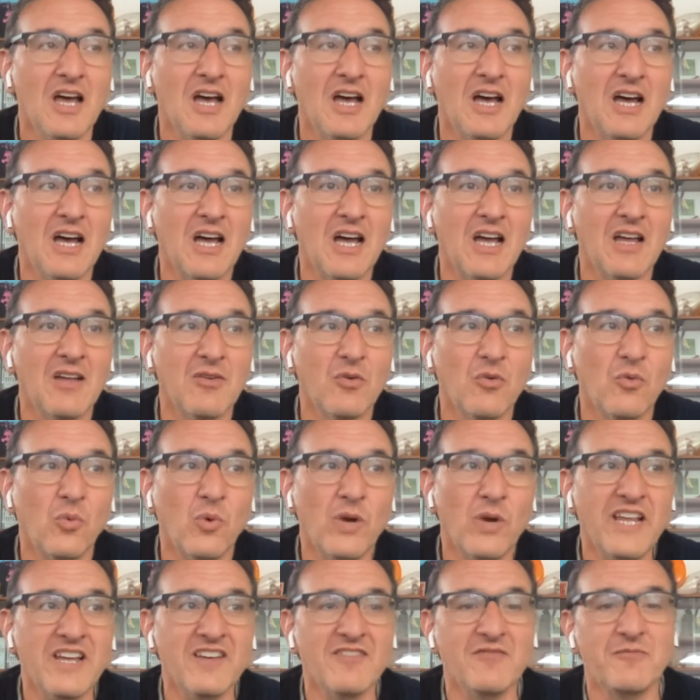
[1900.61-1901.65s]
Uh,
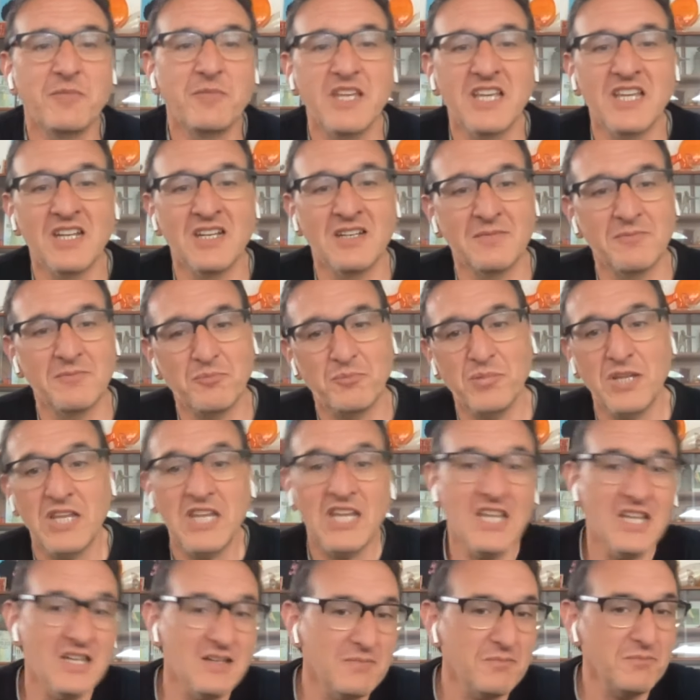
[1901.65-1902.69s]
we have been
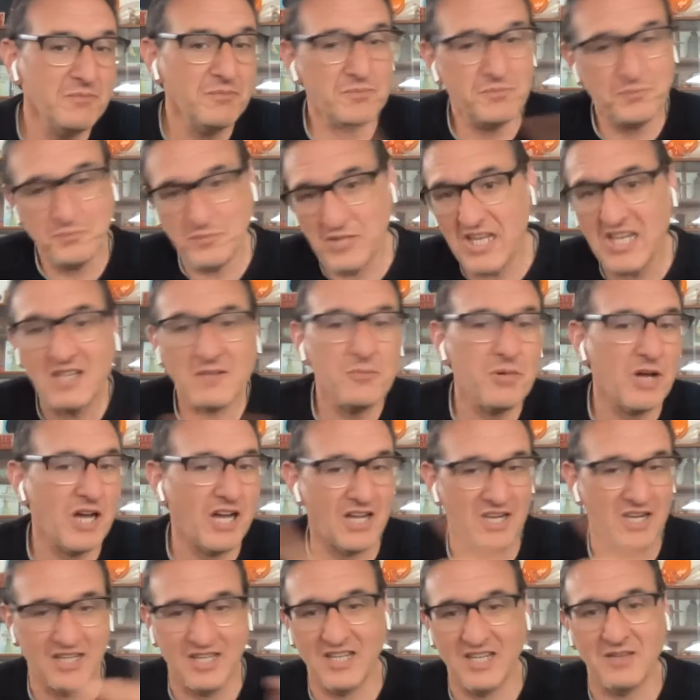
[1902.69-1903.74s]
pin ping
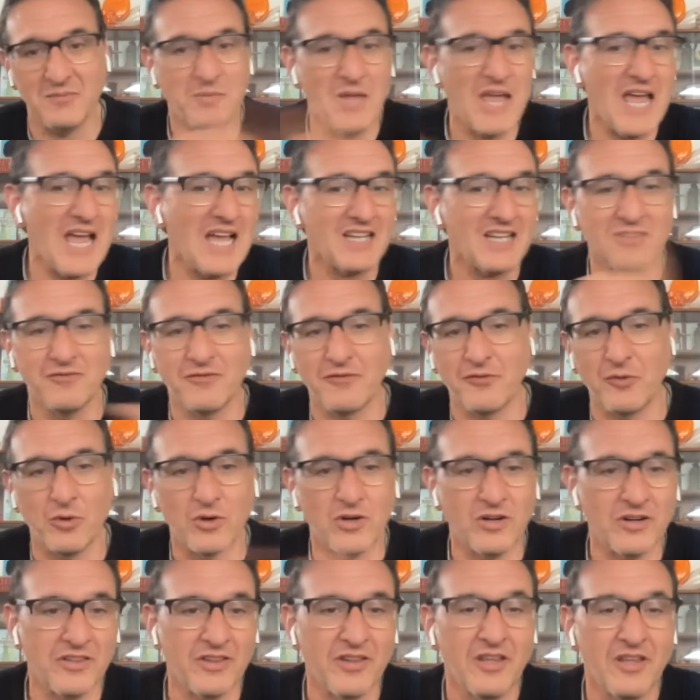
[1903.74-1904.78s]
ponging back and
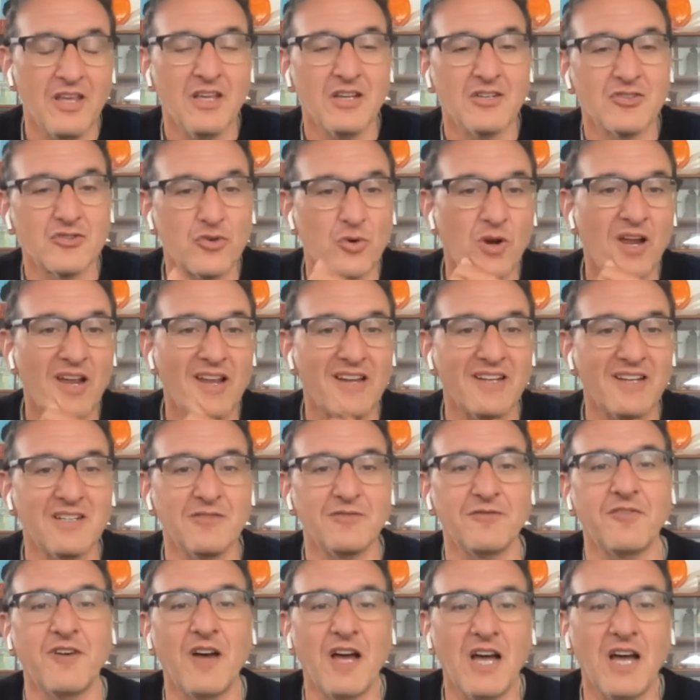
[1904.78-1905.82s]
forth, trying
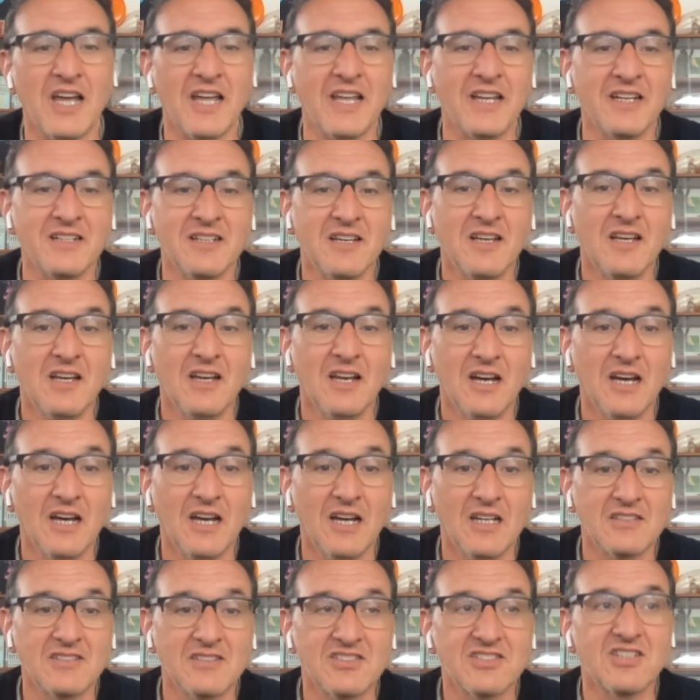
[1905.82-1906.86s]
to find
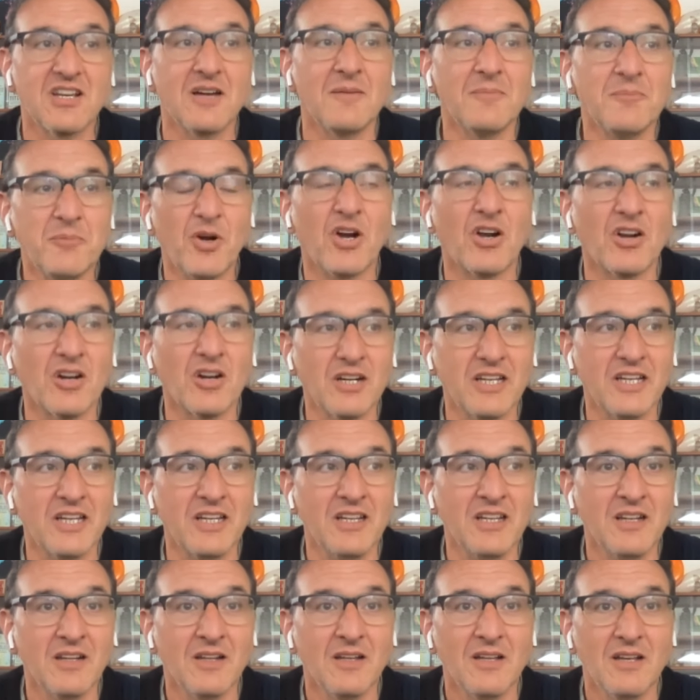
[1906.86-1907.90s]
uh, some
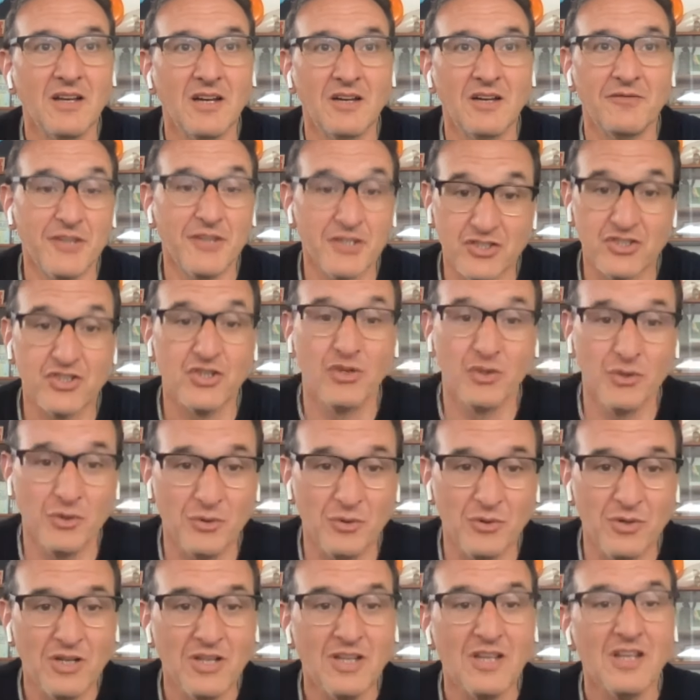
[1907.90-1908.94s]
party of the
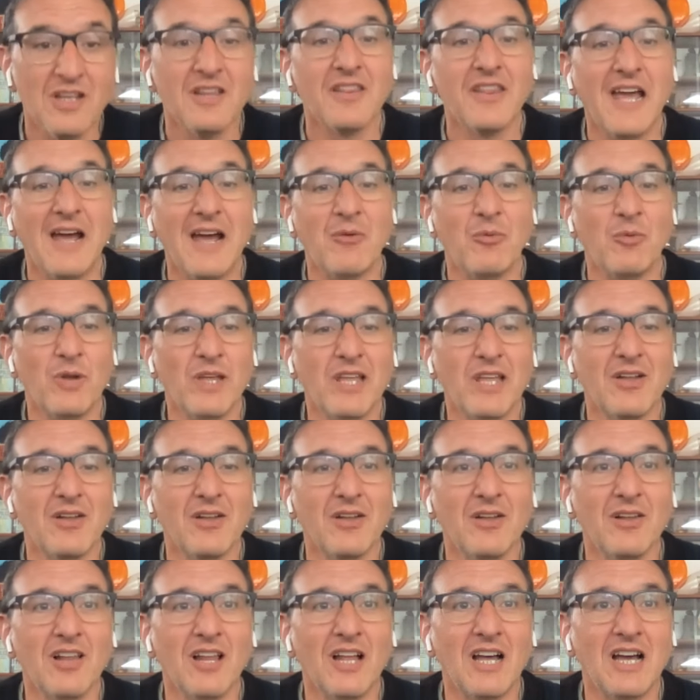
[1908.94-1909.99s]
two that
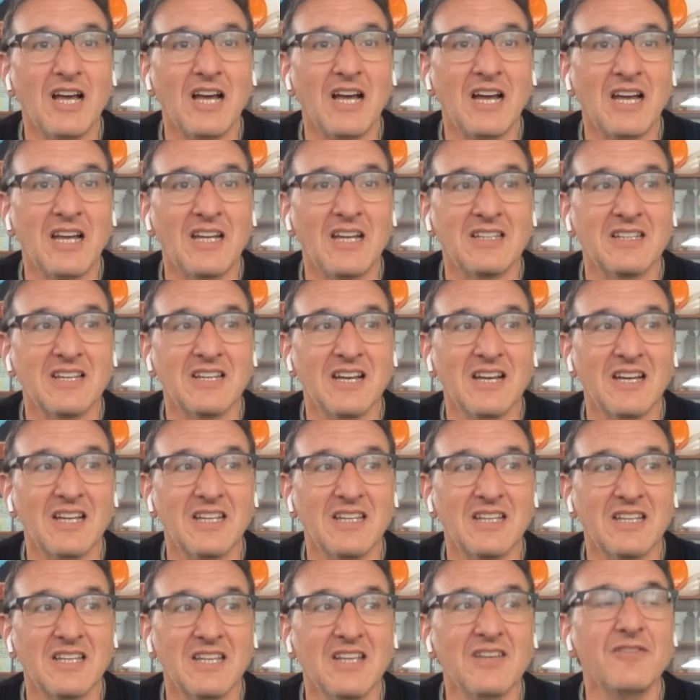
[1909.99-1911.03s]
will uh, uh,
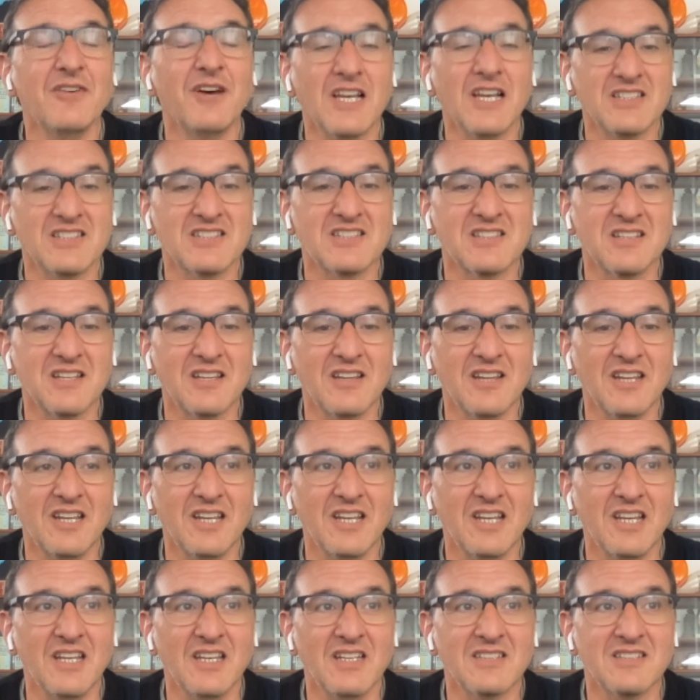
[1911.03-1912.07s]
give us
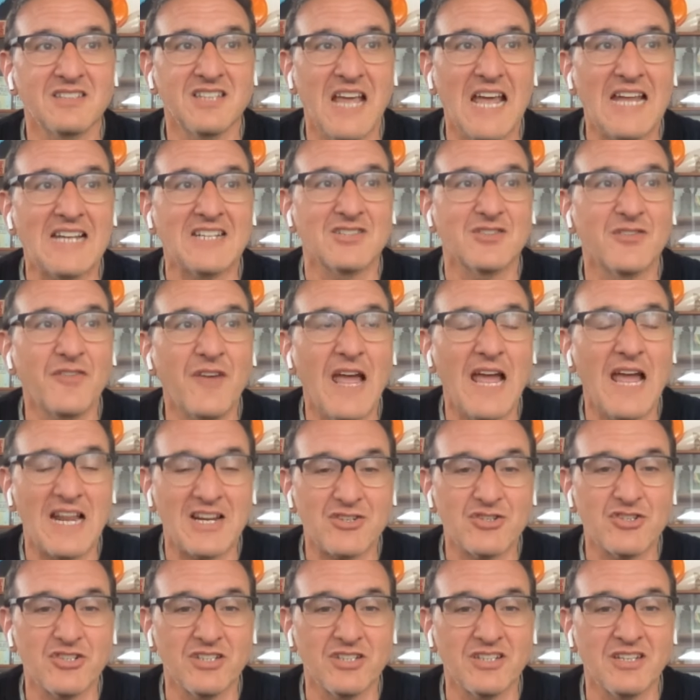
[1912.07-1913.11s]
the
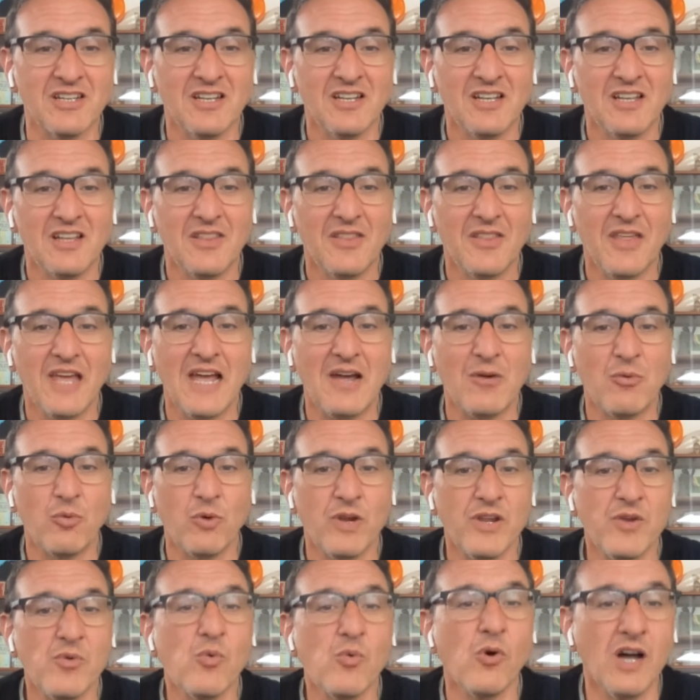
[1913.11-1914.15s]
satisfaction that
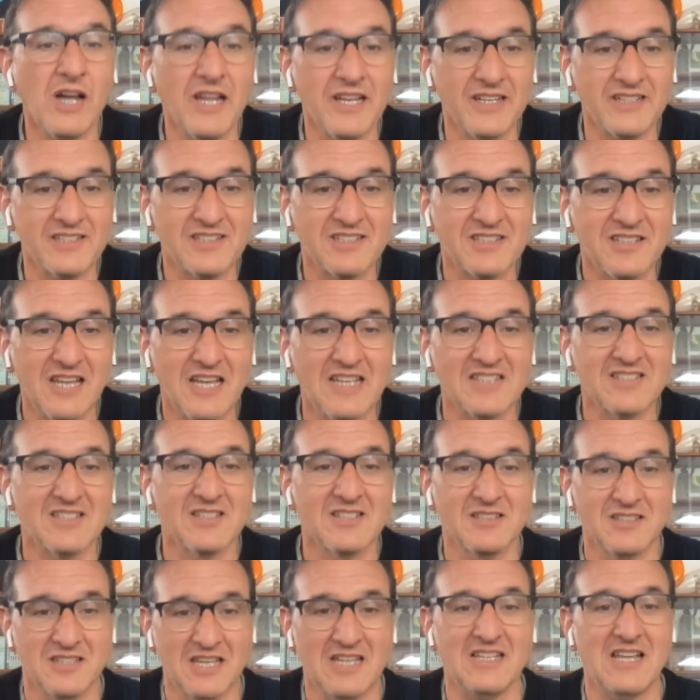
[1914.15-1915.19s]
we want as
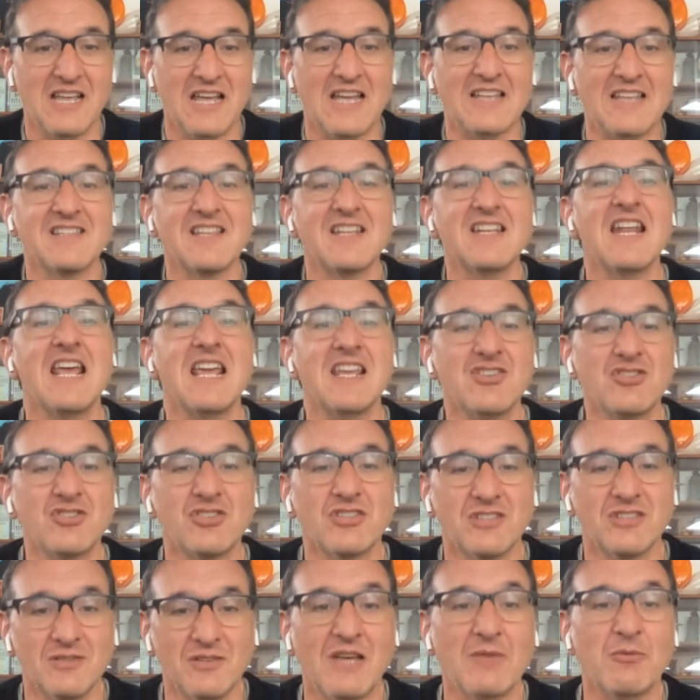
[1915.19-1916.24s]
a, a as a
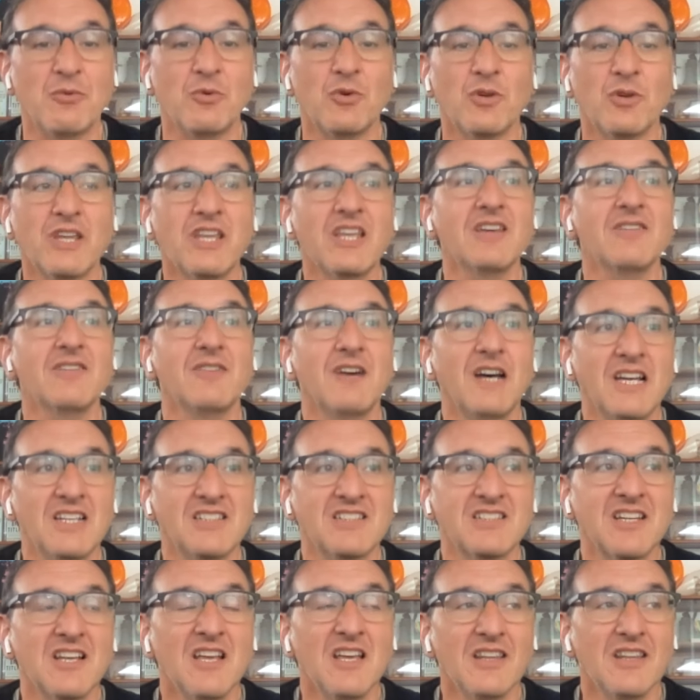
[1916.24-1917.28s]
nation, that will give
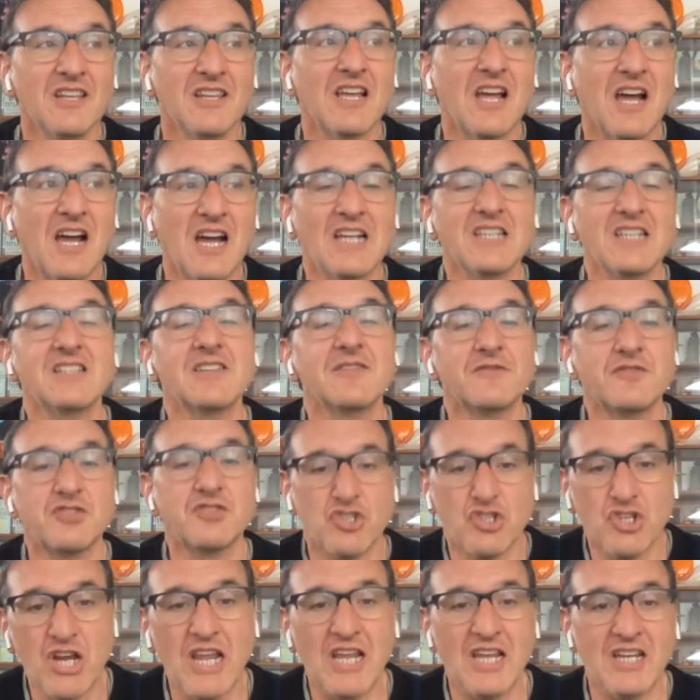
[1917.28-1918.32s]
us the kind of
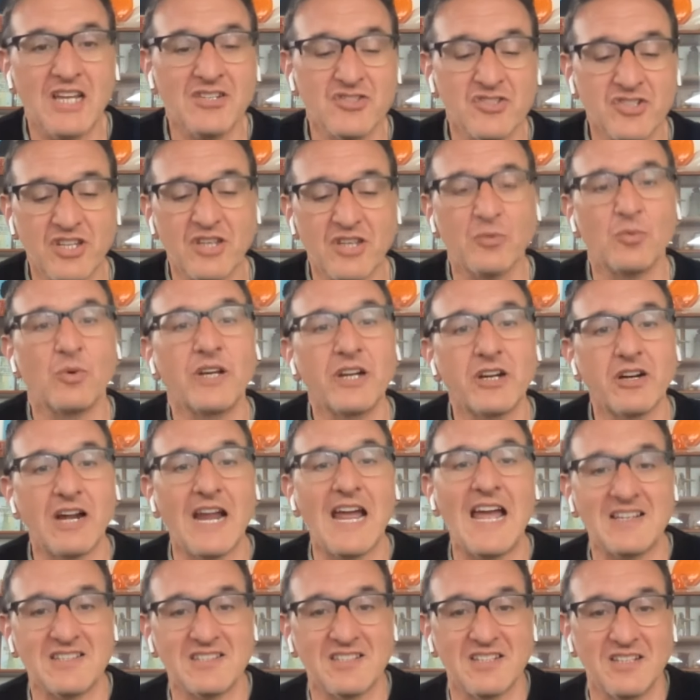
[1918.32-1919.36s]
change that we are
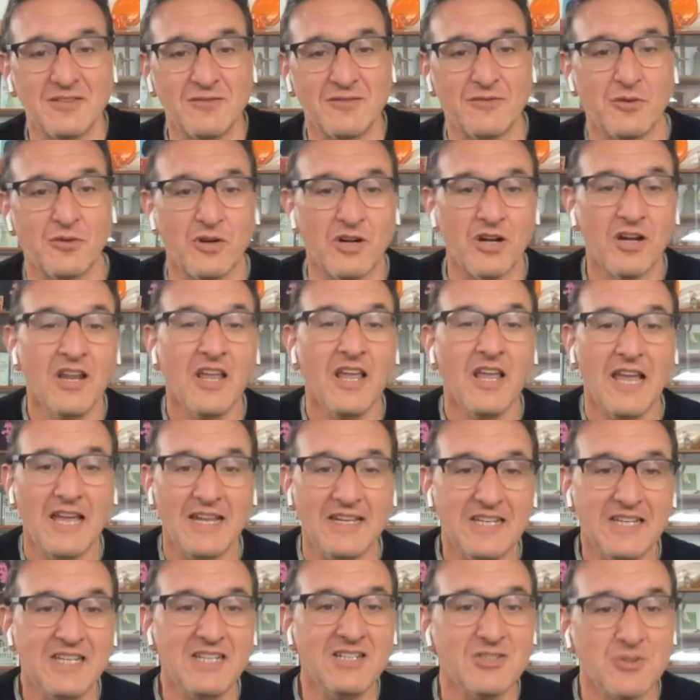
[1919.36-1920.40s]
asking for,
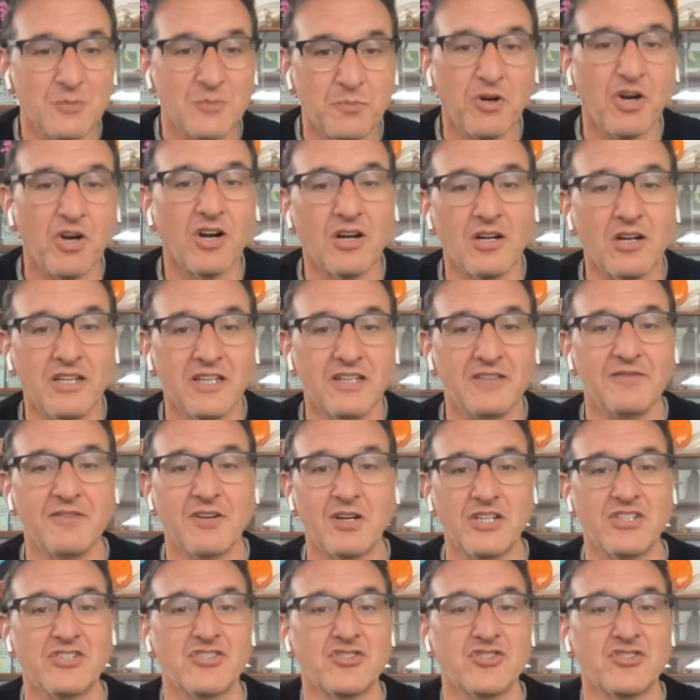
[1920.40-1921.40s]
and each party very